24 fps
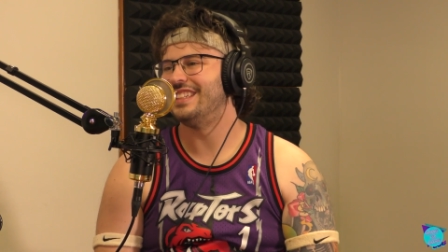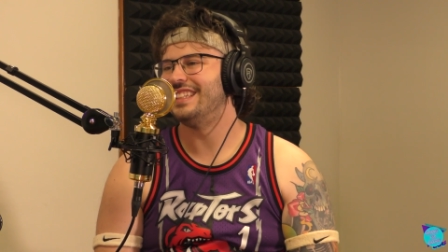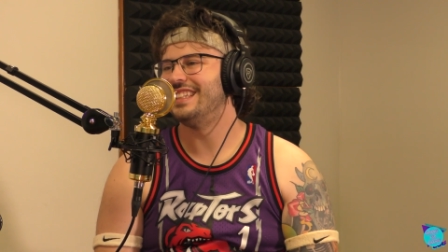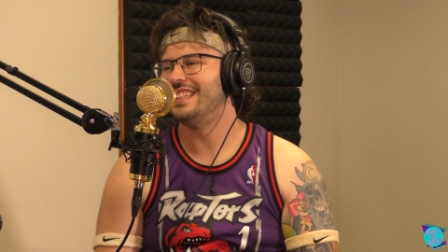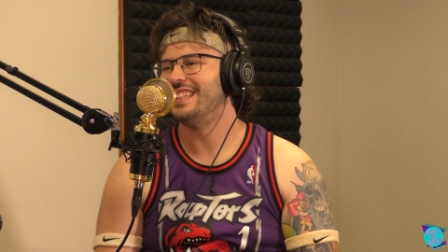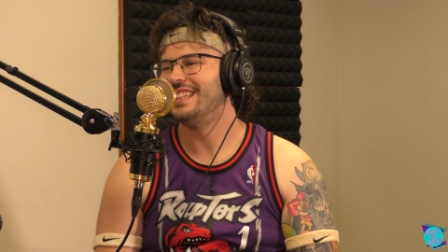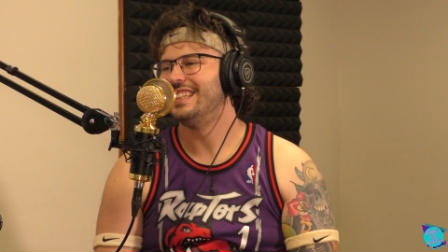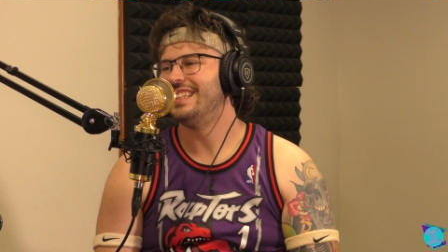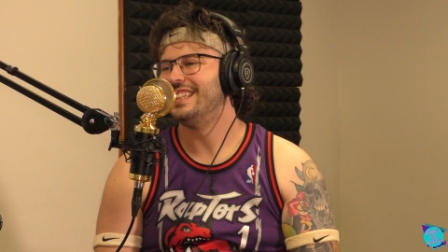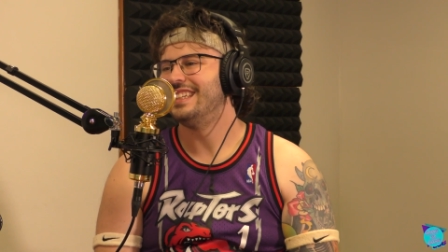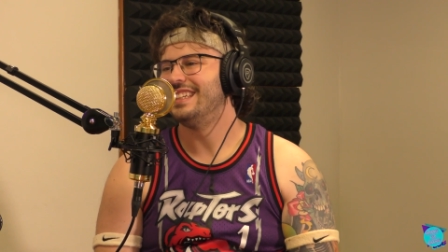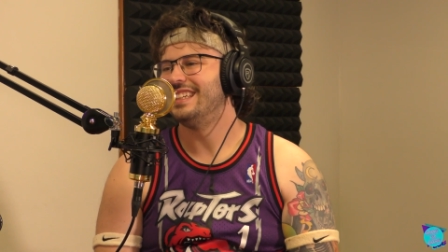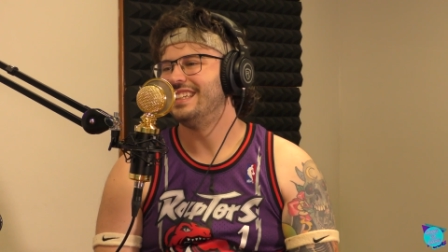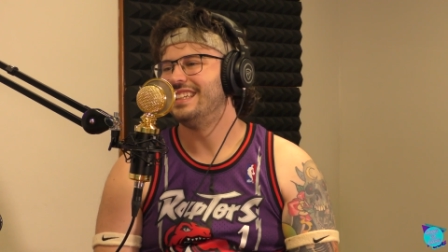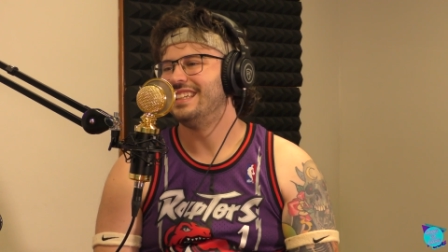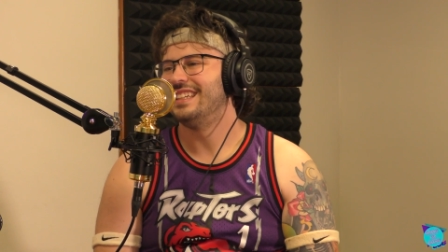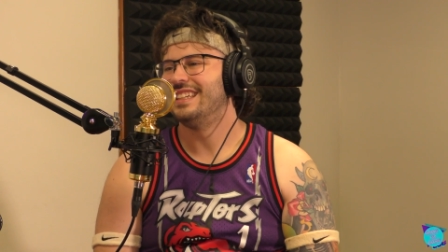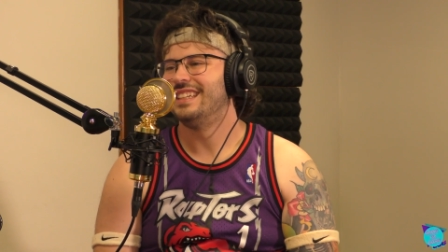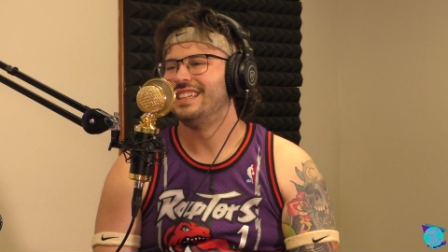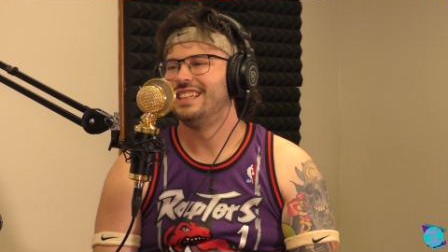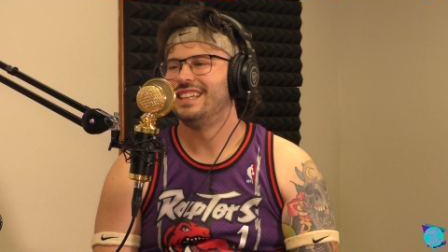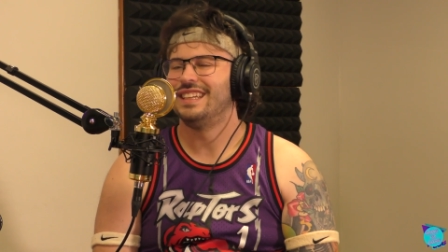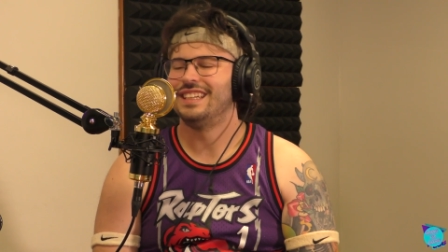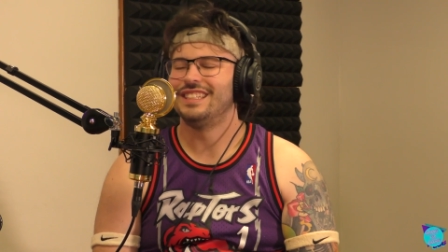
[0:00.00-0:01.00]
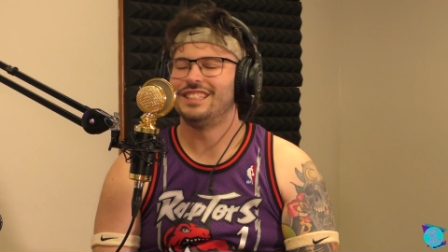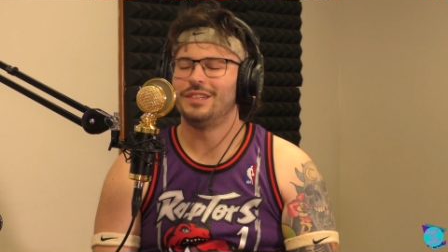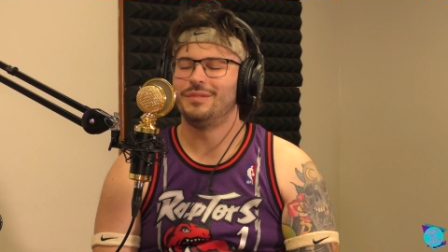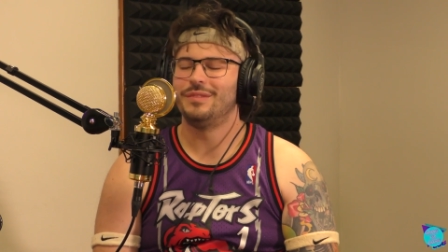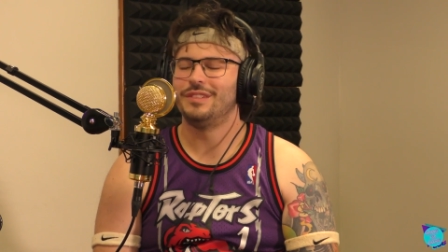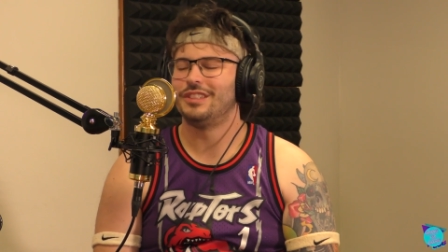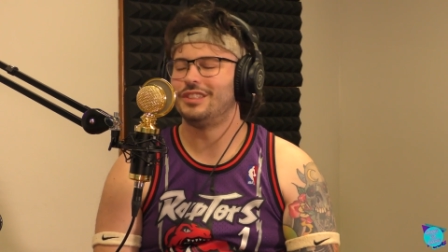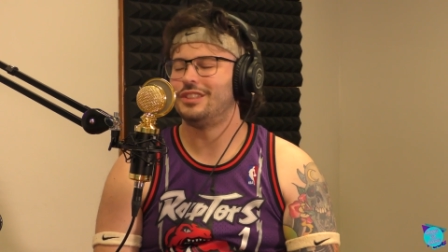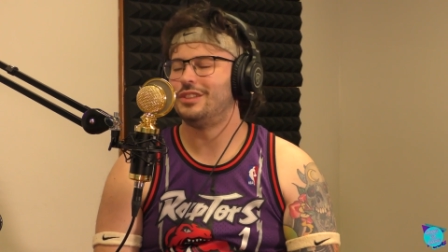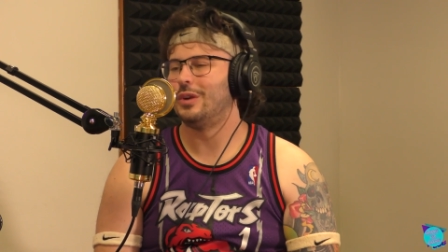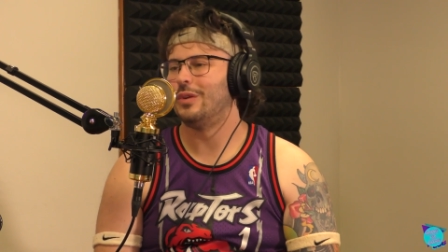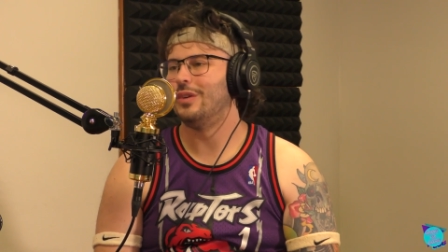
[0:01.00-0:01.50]
Uh, Some of
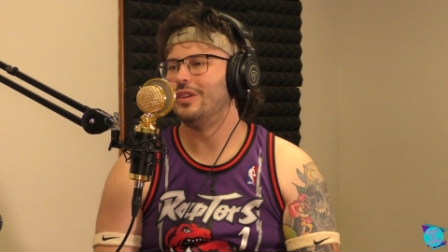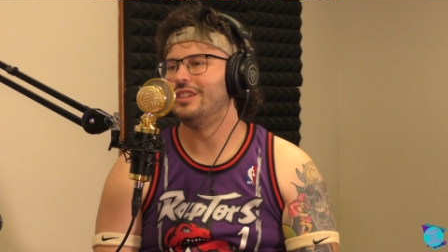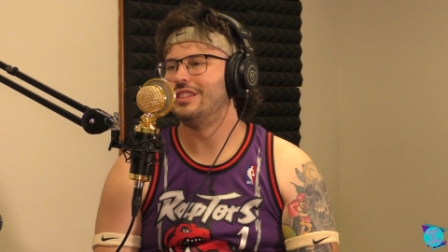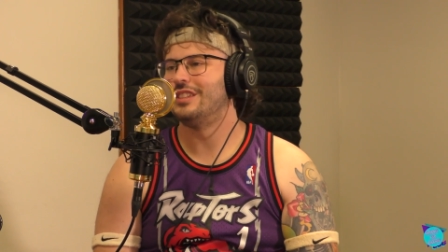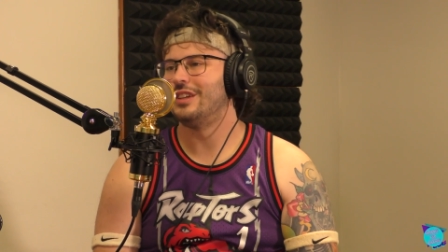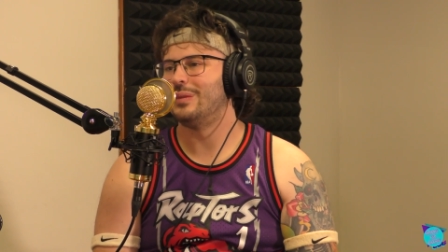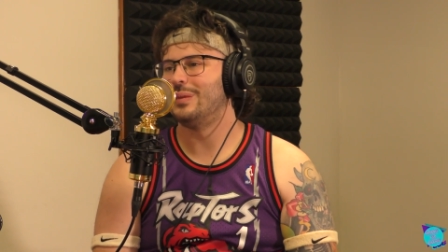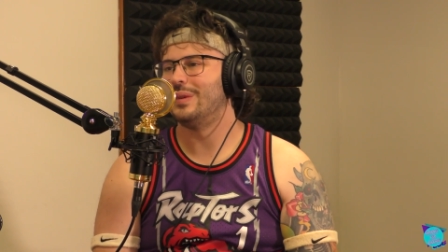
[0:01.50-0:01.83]
the stories. What do you think they